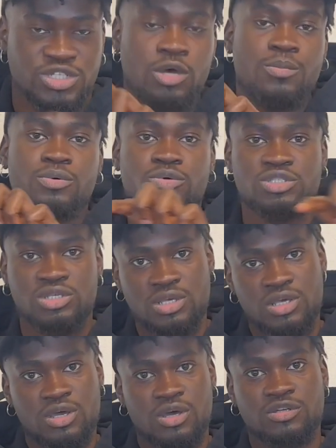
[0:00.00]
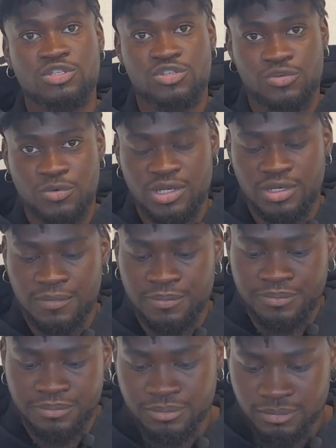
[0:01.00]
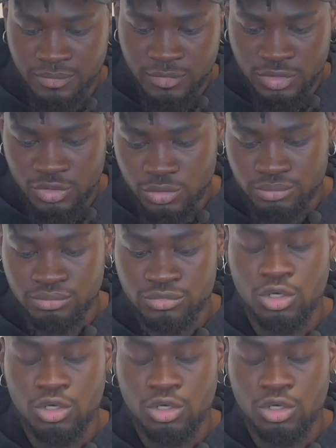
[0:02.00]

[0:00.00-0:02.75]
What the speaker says: which I'll put on the screen. So